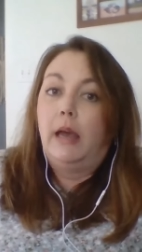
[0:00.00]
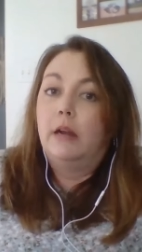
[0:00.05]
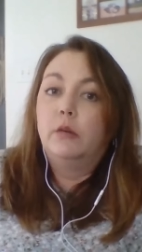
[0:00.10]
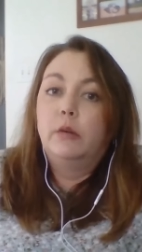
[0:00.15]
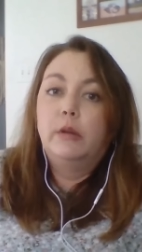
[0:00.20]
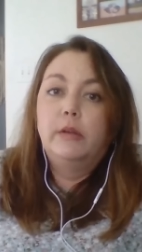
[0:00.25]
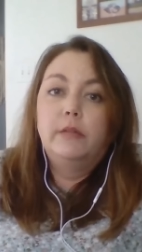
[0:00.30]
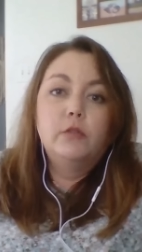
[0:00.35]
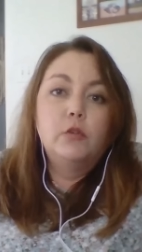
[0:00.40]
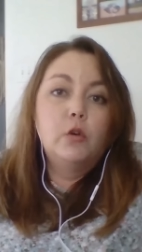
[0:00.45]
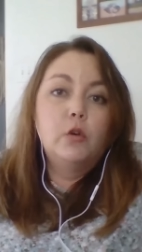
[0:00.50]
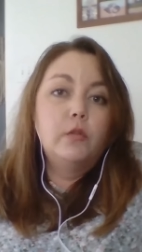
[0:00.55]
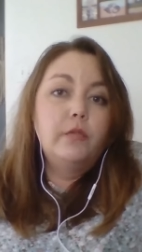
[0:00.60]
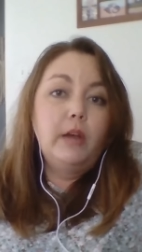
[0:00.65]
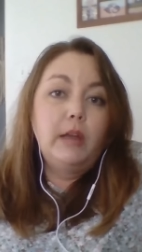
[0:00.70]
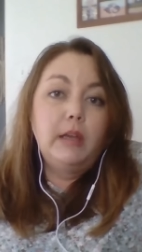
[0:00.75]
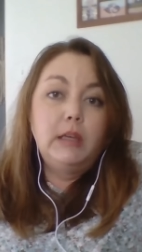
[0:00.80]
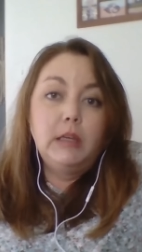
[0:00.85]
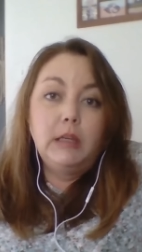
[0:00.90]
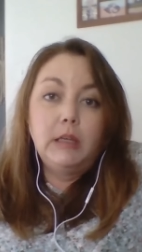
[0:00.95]
I don't even know
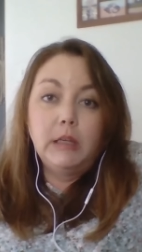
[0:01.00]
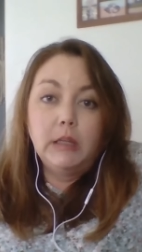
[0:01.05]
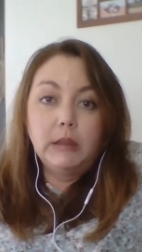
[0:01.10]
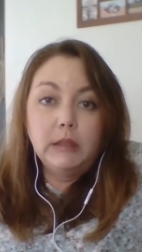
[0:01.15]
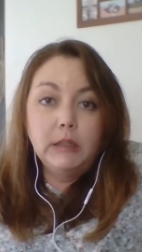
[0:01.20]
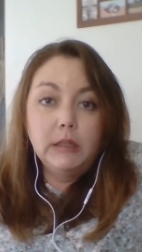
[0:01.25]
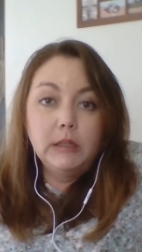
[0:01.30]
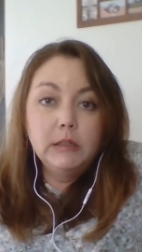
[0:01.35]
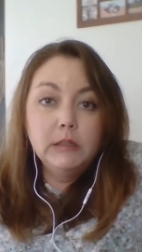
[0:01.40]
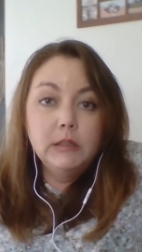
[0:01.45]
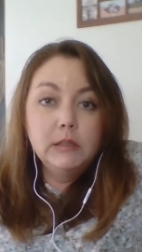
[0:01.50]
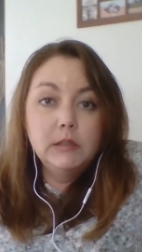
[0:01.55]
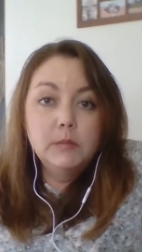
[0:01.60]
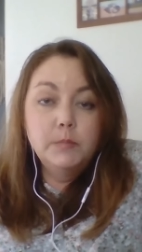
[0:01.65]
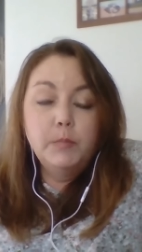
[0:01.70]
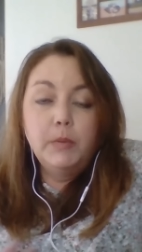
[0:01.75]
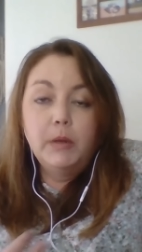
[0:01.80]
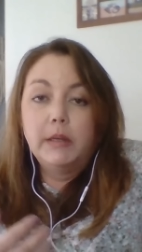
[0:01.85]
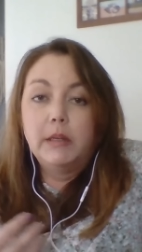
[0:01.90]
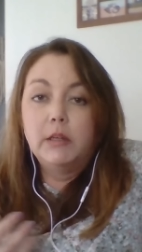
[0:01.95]
if I can get
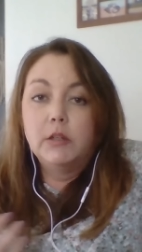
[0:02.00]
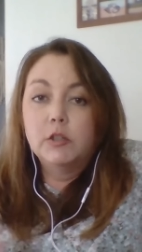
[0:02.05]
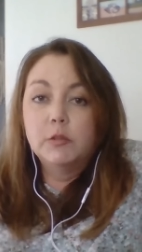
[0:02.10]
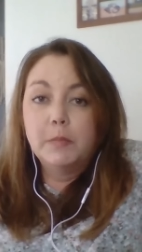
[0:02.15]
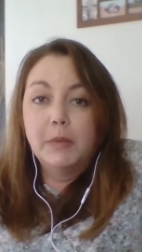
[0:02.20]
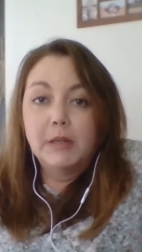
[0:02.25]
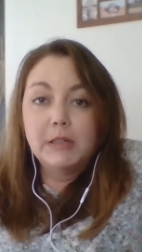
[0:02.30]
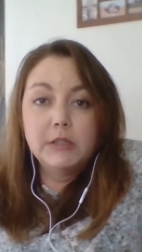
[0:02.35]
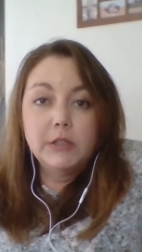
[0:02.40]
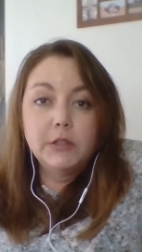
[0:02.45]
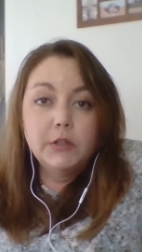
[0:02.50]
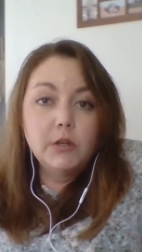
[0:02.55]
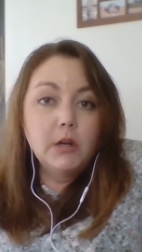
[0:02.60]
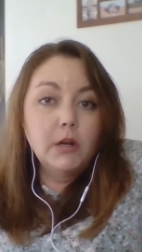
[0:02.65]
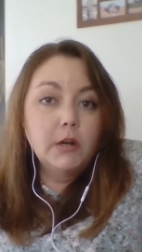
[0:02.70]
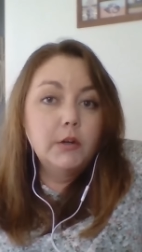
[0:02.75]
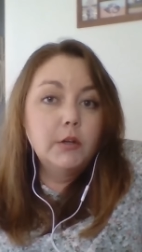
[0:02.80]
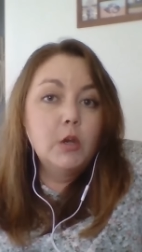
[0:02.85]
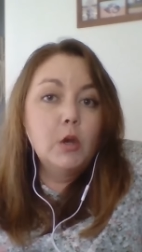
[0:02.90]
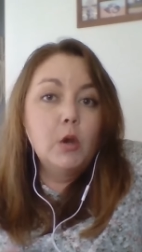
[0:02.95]
this, but here's my
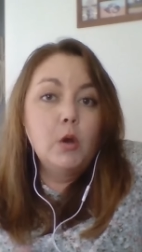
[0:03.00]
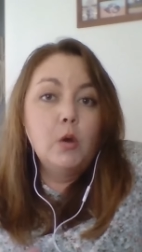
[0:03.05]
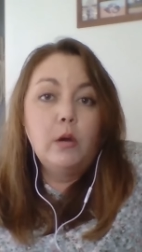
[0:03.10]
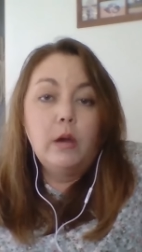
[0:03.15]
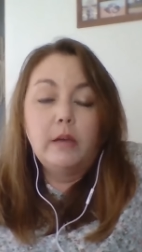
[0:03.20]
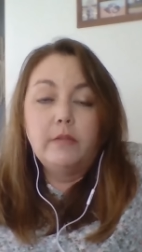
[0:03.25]
scenario.